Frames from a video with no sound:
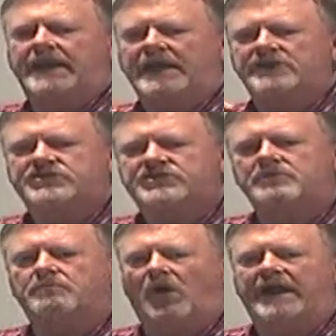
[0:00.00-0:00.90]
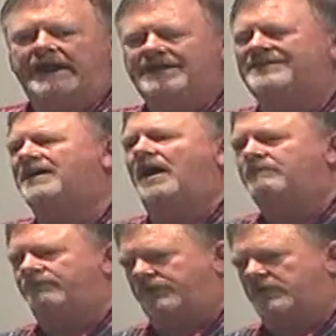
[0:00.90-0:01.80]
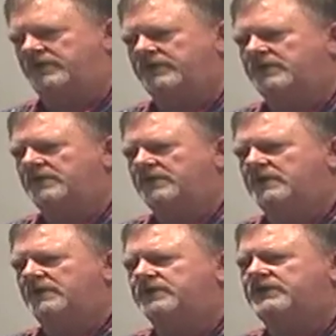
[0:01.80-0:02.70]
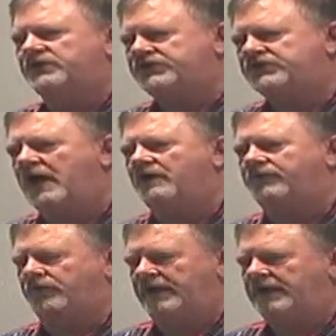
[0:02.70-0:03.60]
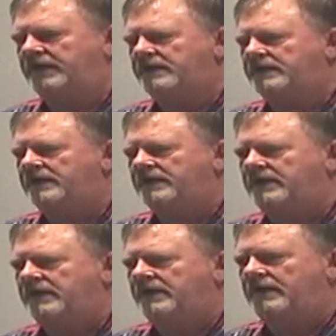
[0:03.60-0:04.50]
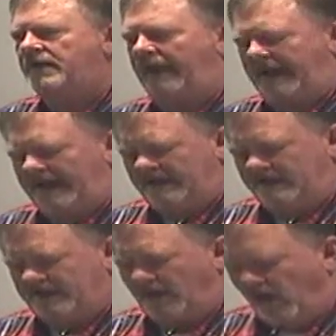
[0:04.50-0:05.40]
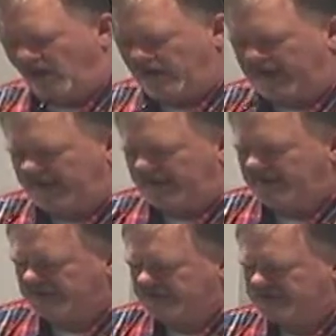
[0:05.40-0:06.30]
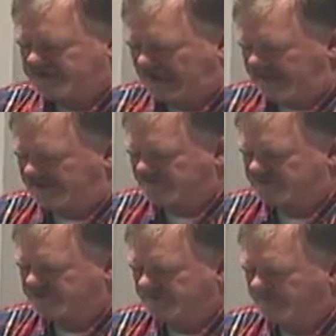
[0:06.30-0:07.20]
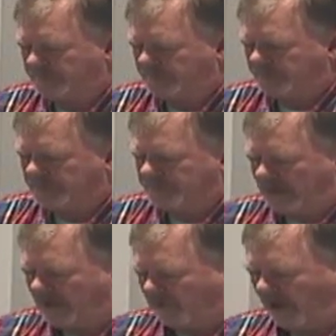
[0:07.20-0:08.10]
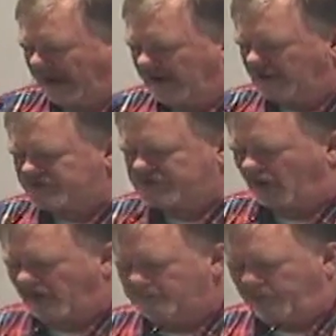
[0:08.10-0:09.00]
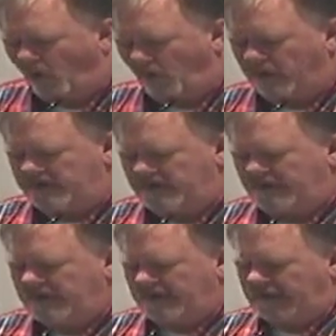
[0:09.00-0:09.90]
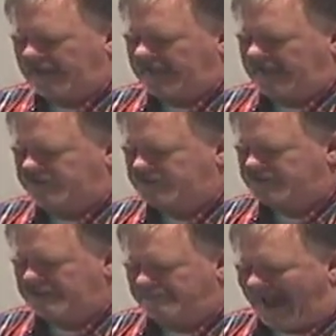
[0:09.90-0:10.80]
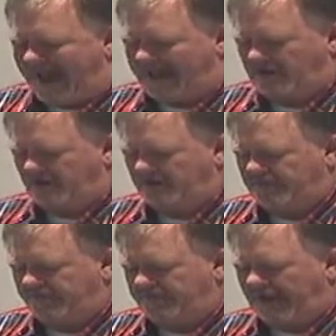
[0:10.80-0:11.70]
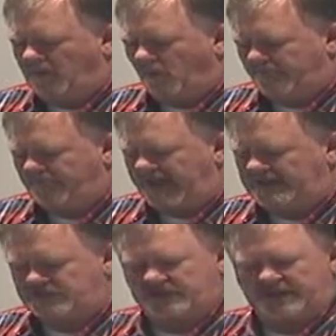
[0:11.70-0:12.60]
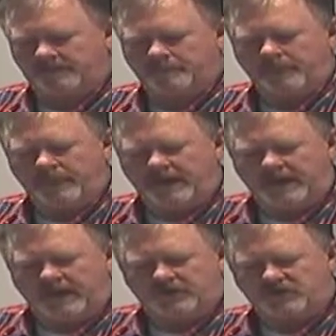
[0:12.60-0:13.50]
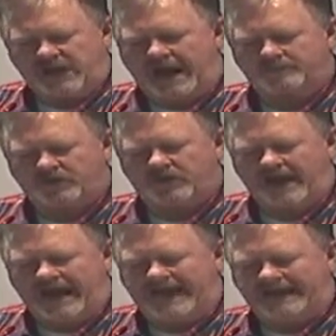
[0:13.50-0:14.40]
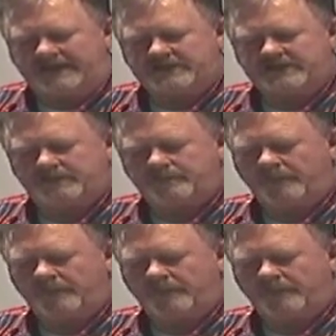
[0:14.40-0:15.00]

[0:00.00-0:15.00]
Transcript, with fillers: is to bring comfort to suffering and hurting saints. Their prayers are important against the battle they were facing. In chapter 8,